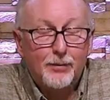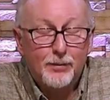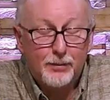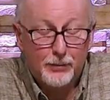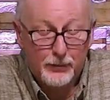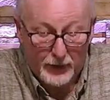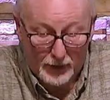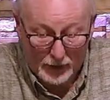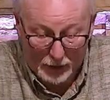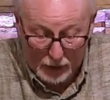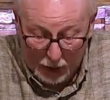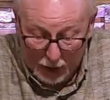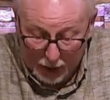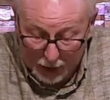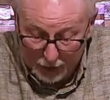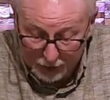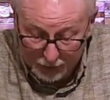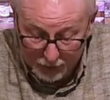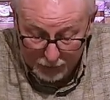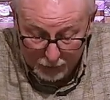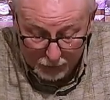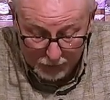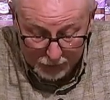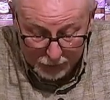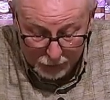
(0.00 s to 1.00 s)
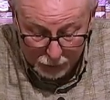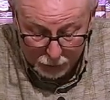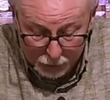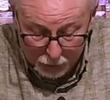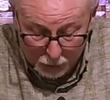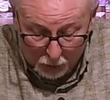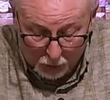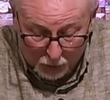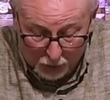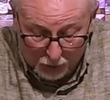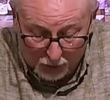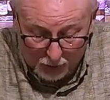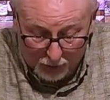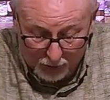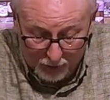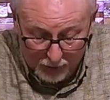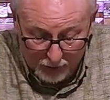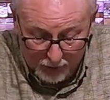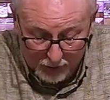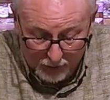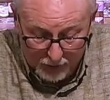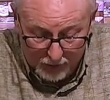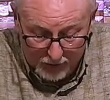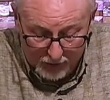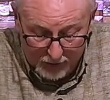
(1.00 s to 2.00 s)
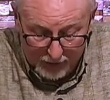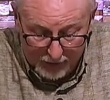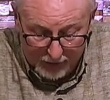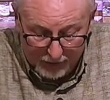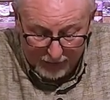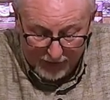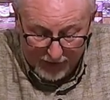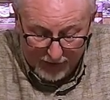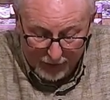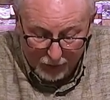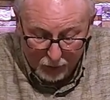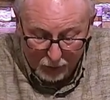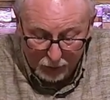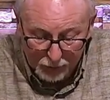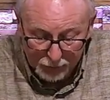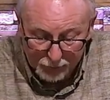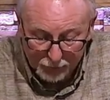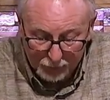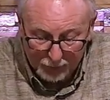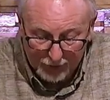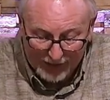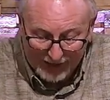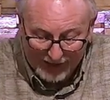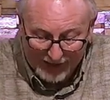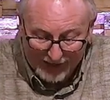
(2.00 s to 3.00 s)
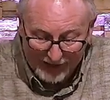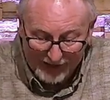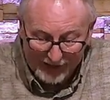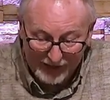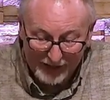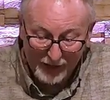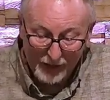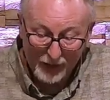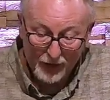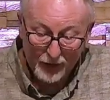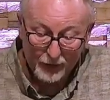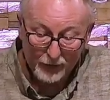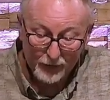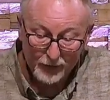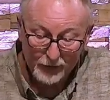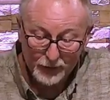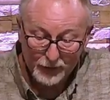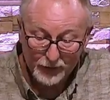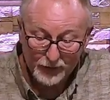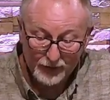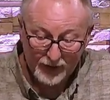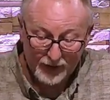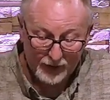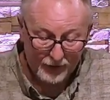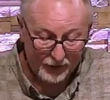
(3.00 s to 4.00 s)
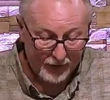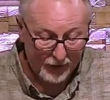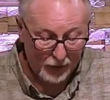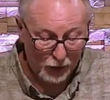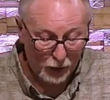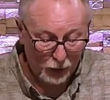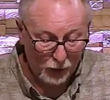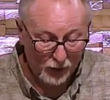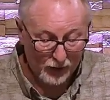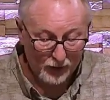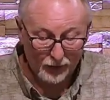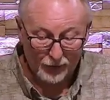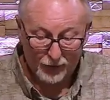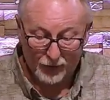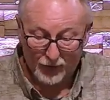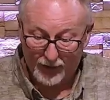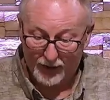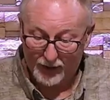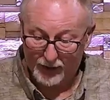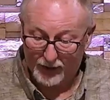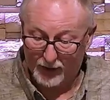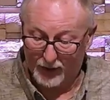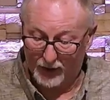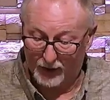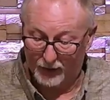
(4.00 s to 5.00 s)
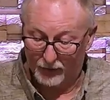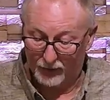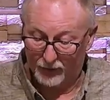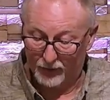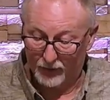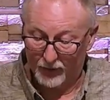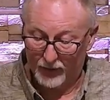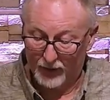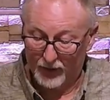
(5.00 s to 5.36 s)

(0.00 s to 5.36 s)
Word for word: but God can restore, and that goes for any other sin that you can think of.